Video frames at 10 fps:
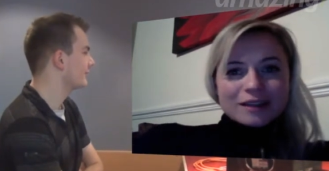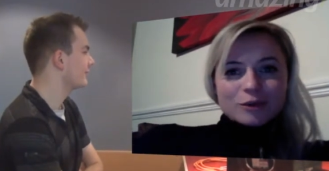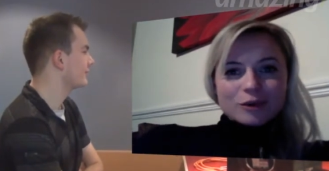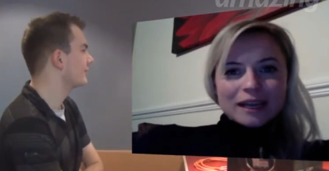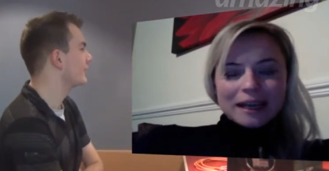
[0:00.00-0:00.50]

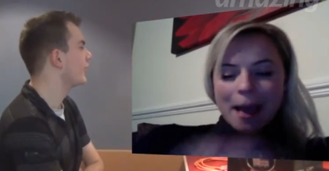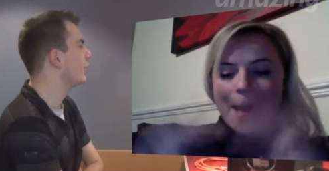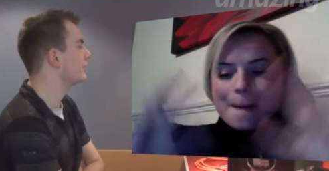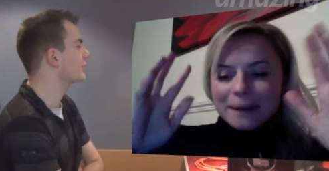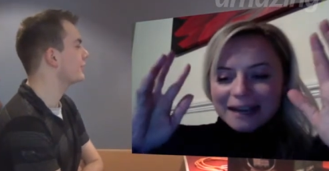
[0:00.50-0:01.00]
Speaker 1: morning. Your
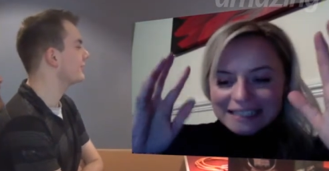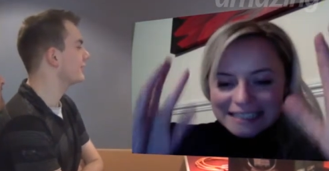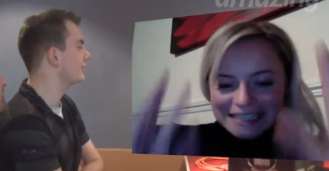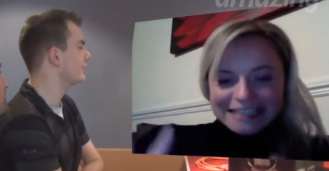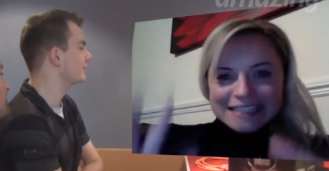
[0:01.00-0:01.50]
home looks I
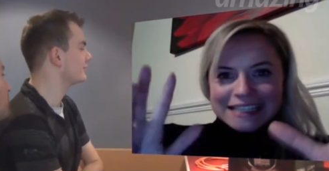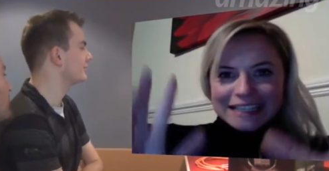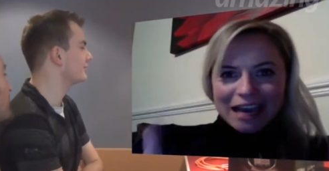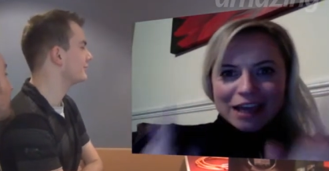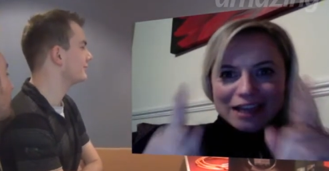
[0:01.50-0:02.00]
needed to
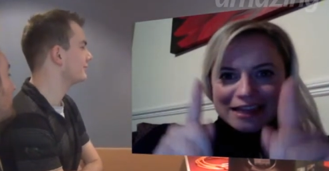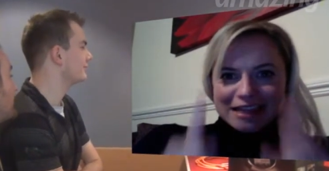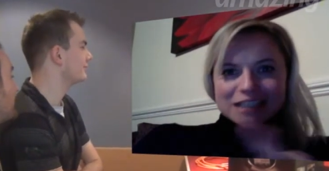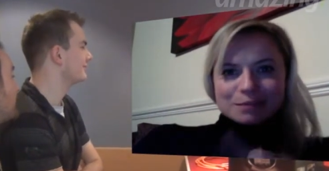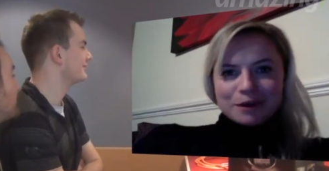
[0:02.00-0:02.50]
get this
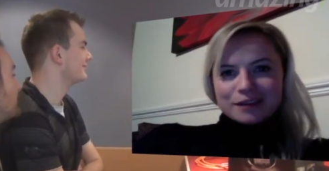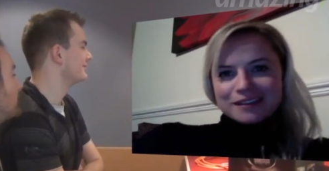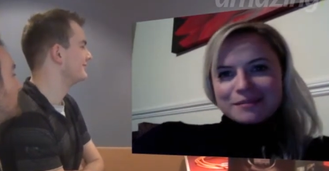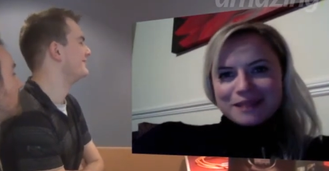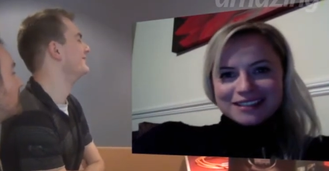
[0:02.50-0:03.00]
birthday
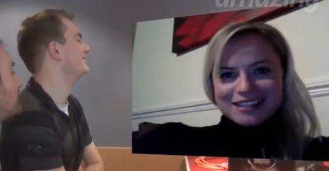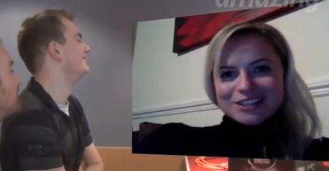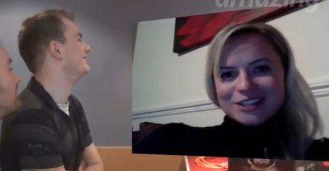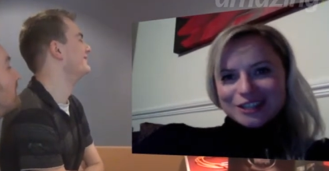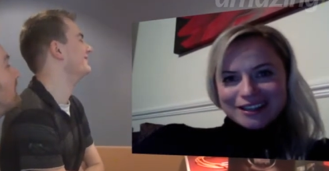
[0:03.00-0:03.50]
message to
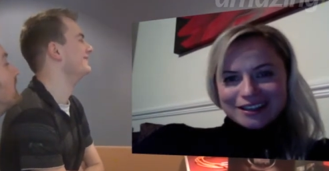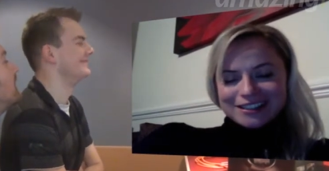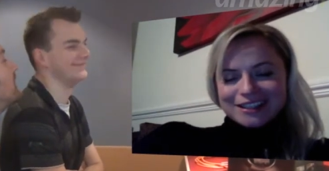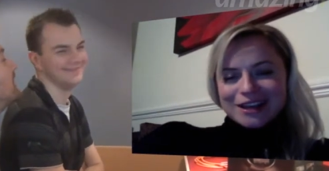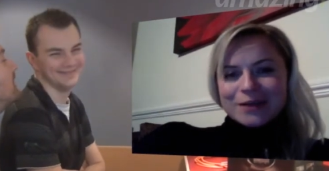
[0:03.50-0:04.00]
you.
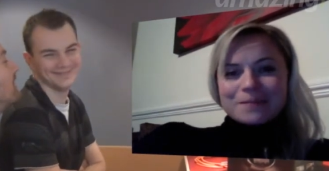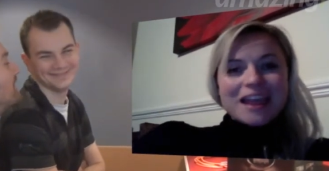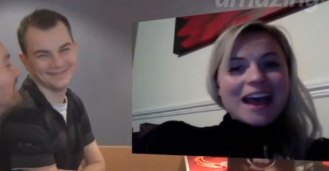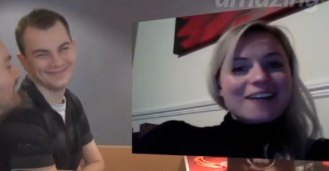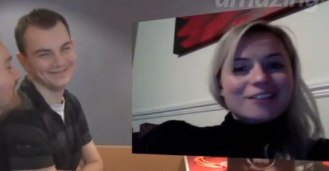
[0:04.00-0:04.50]
So have